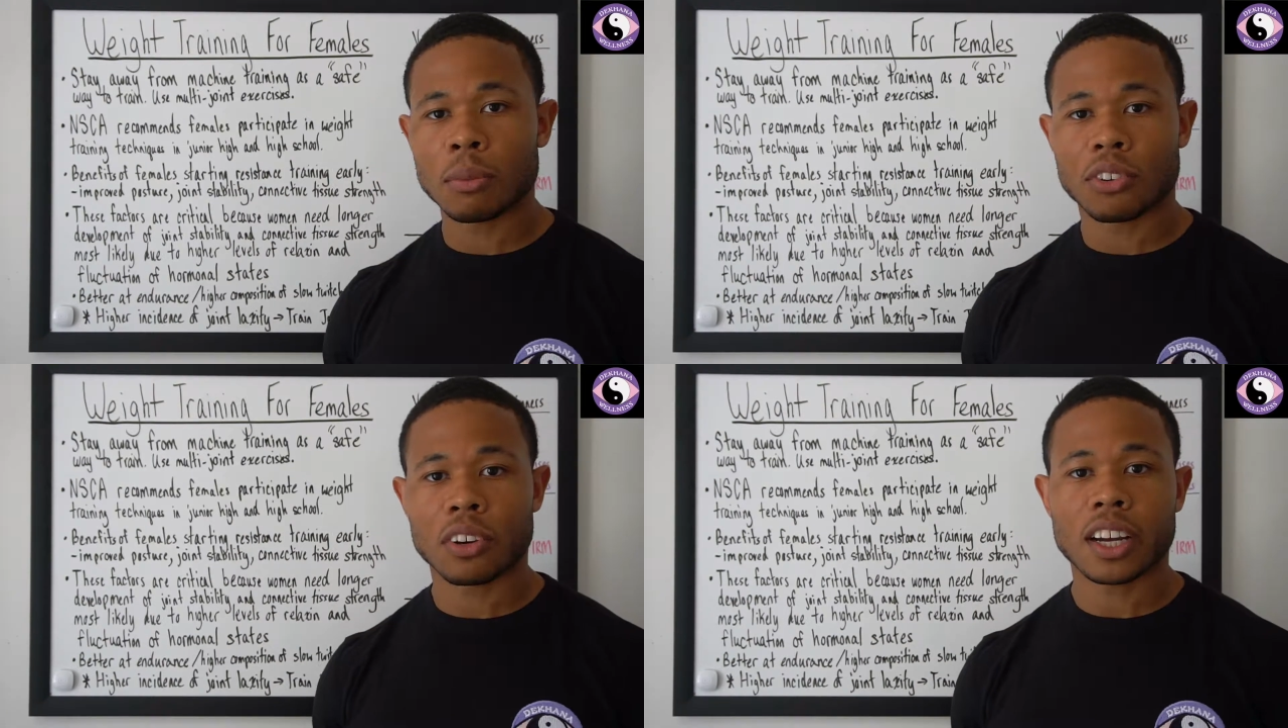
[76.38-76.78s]

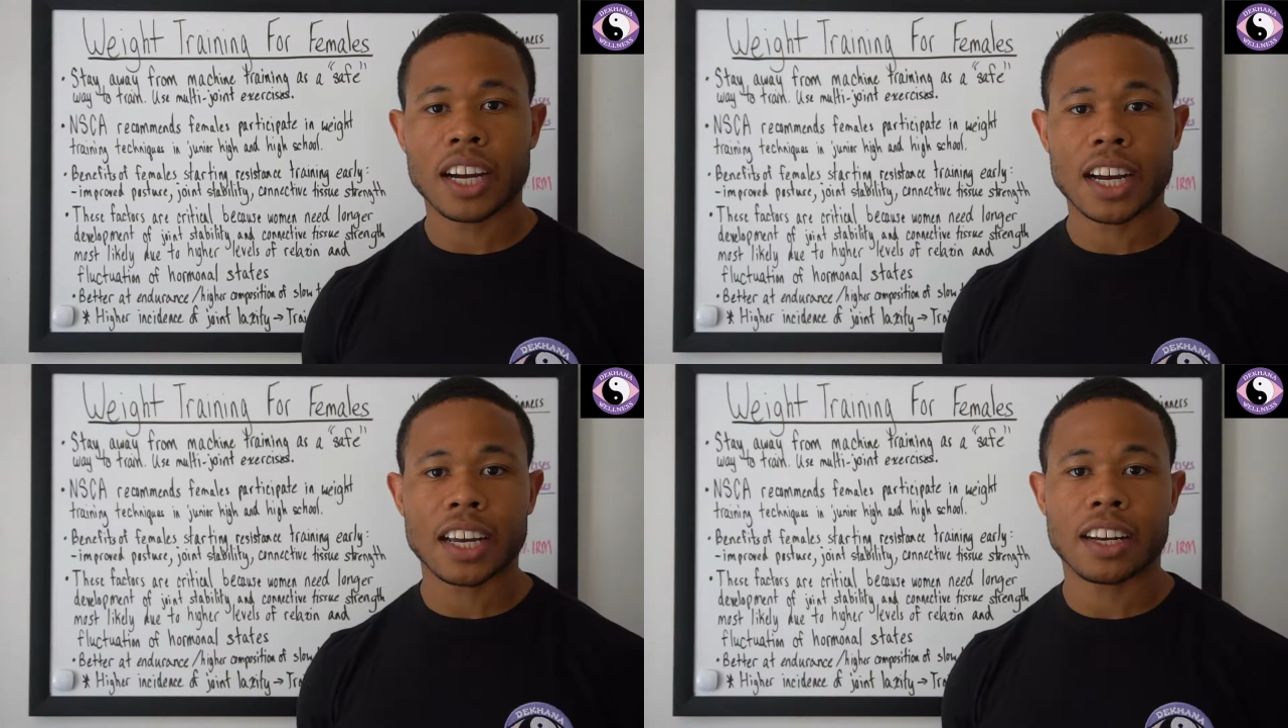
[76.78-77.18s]
junior
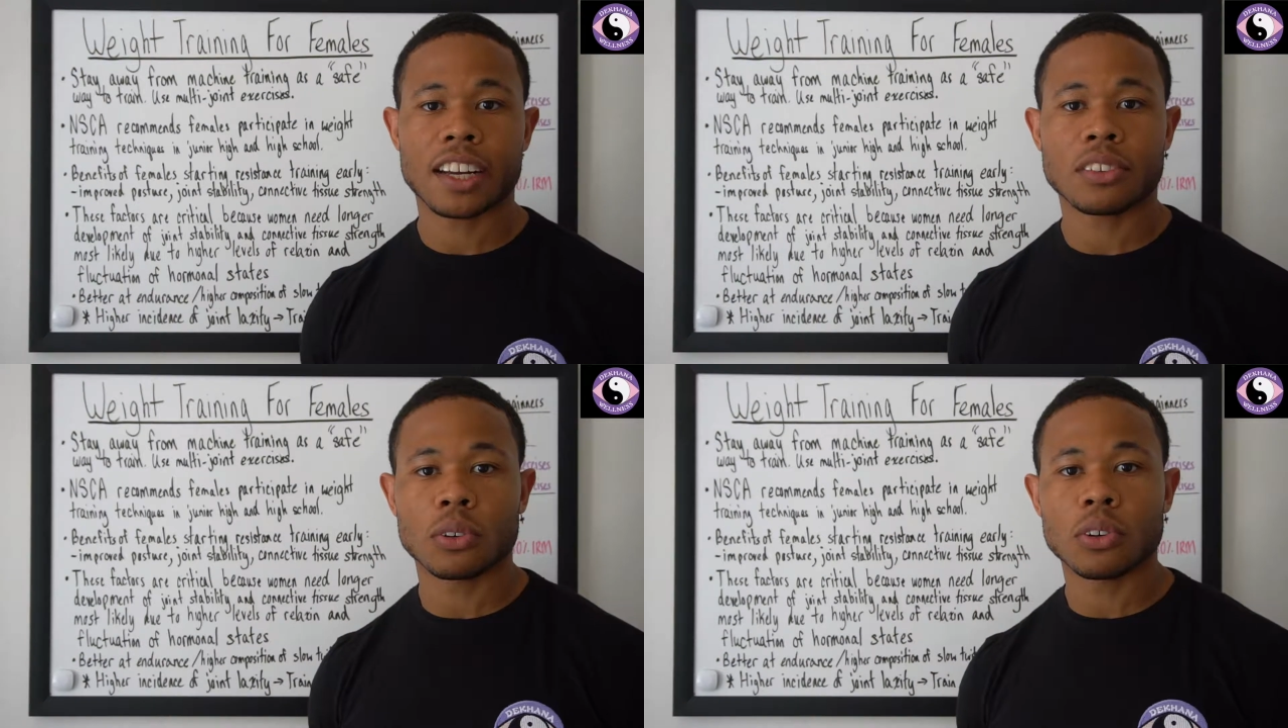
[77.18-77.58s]
high and
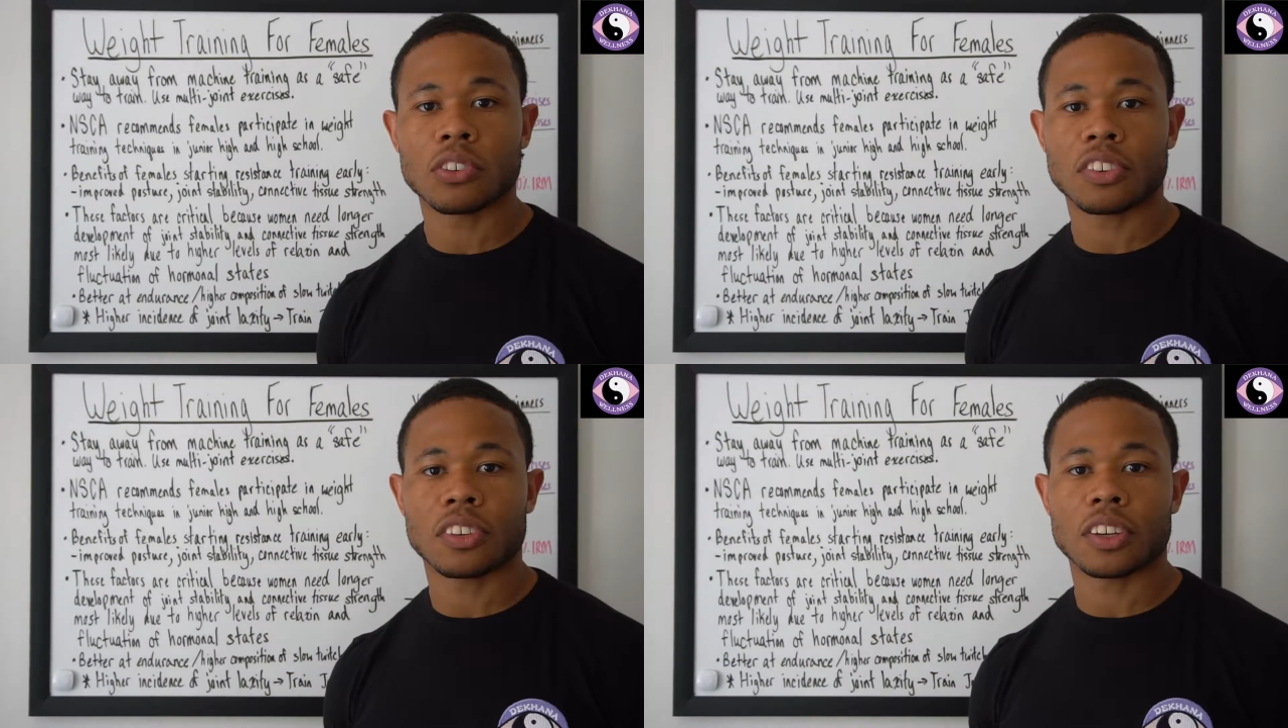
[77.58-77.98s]
high school,
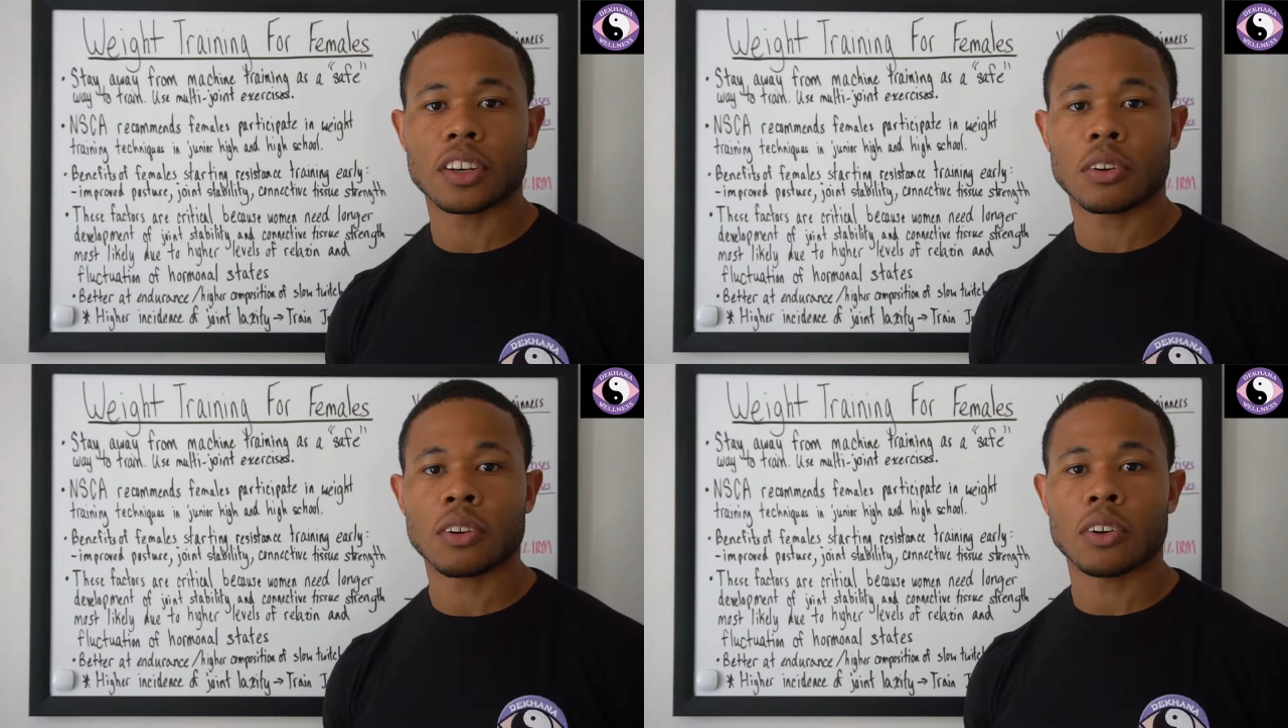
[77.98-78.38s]
just
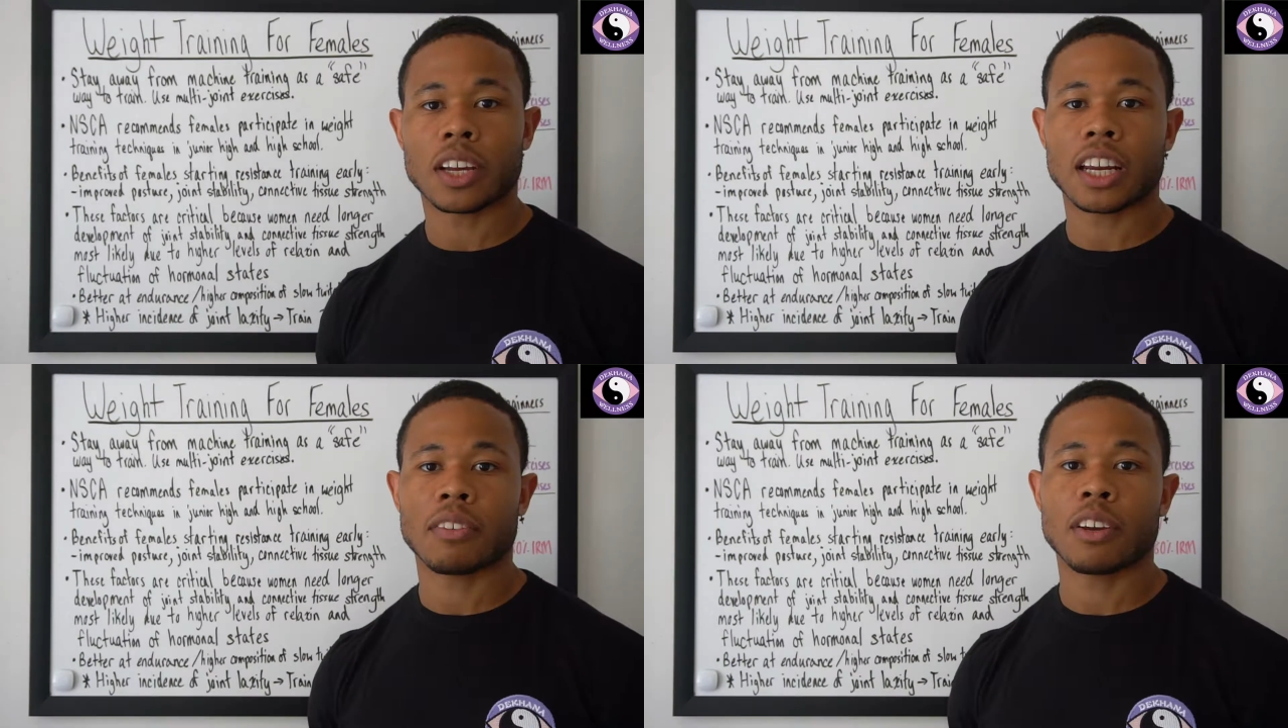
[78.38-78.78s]
to
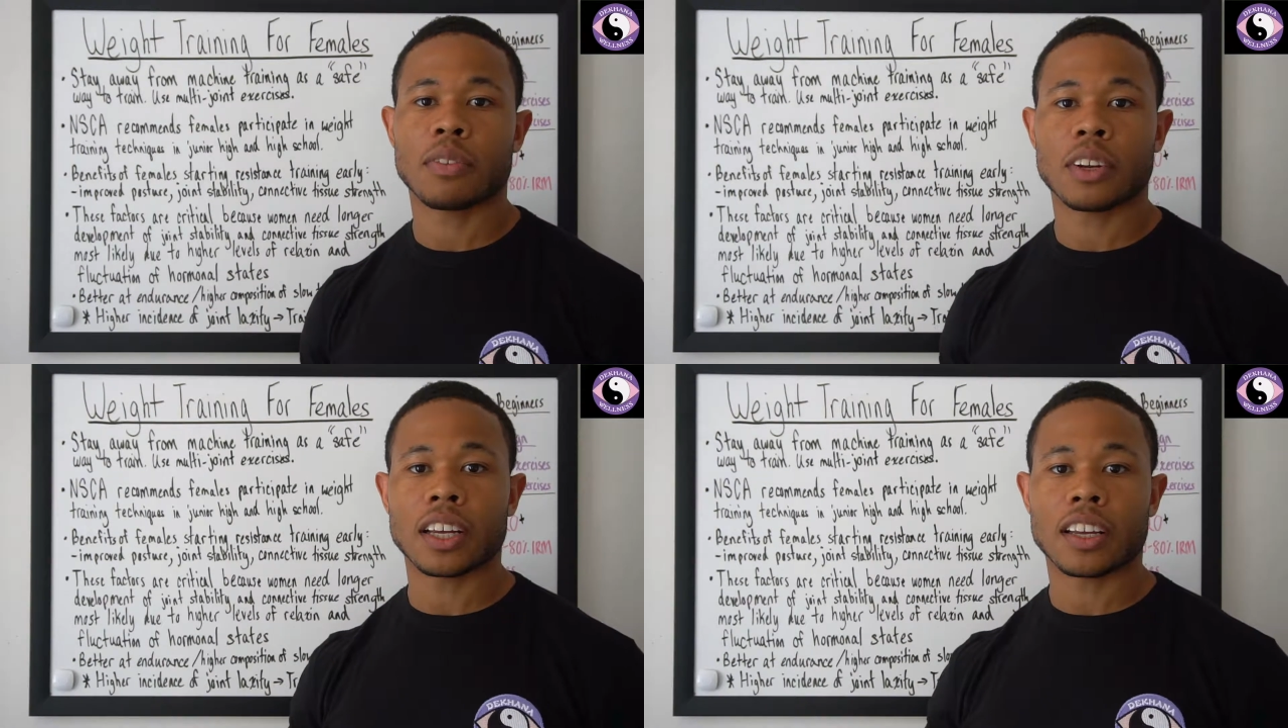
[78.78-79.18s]
getting ready
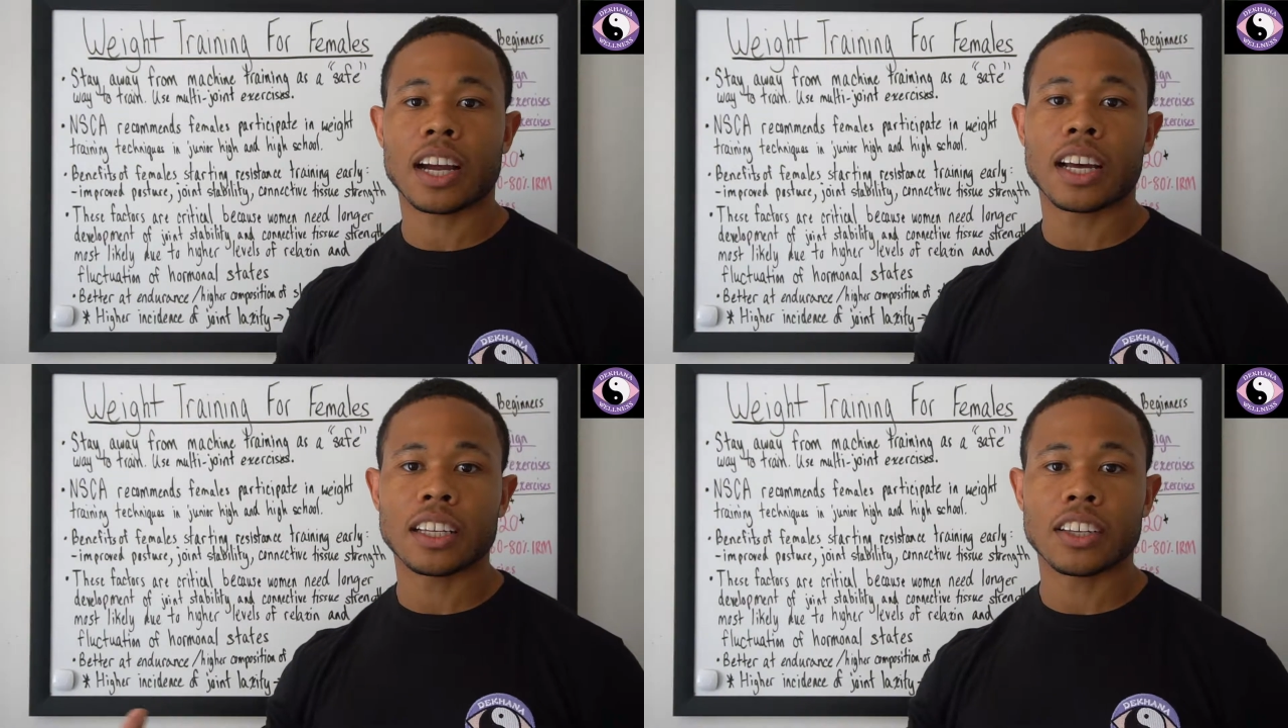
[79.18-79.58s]
for like
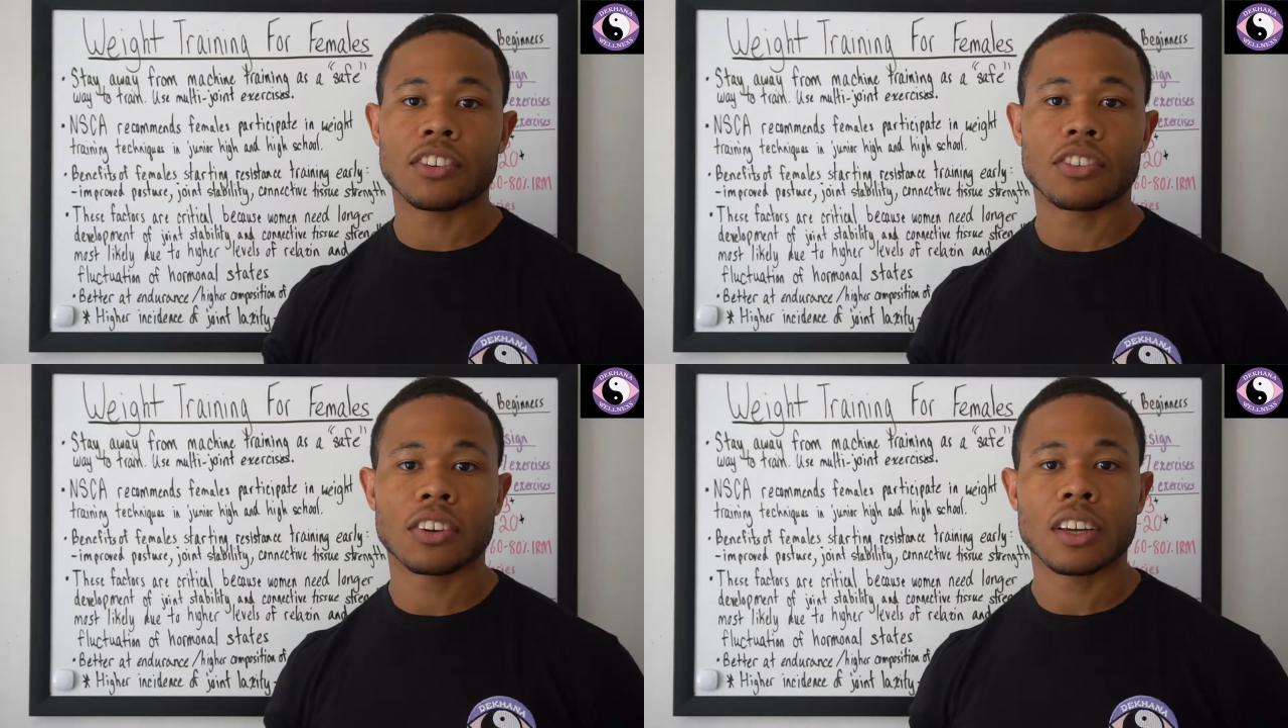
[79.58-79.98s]

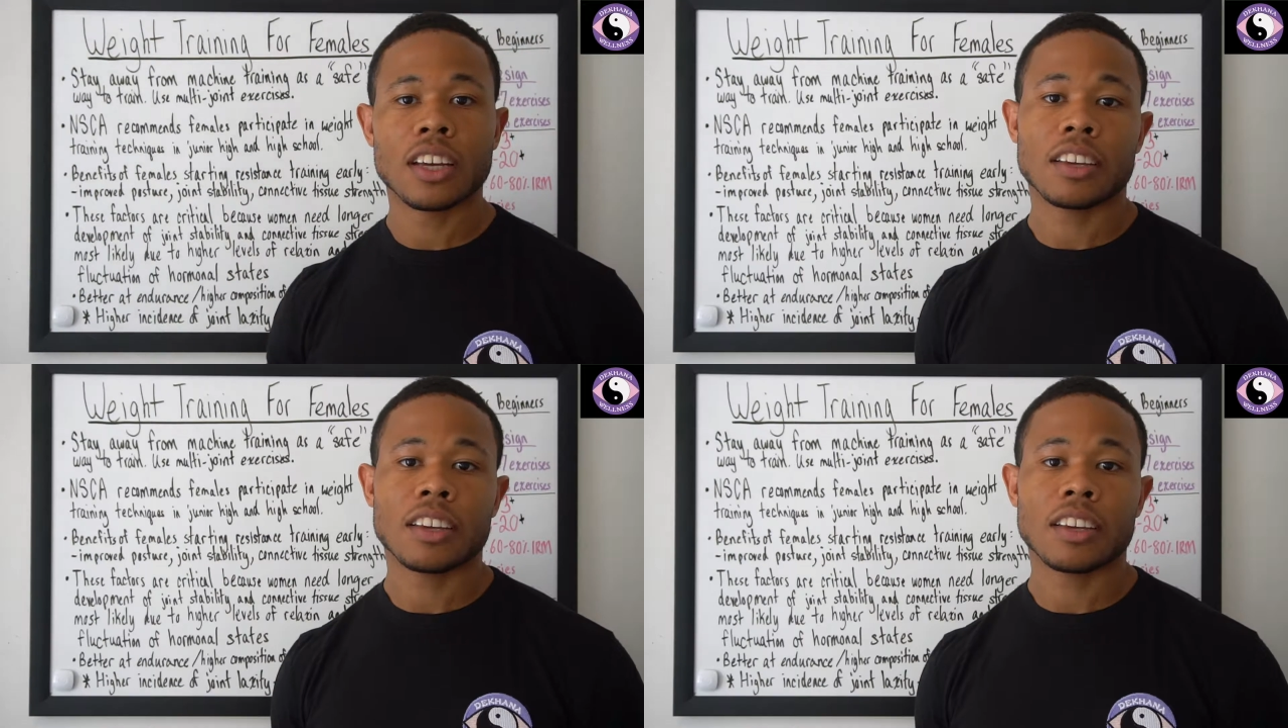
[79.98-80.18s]
college.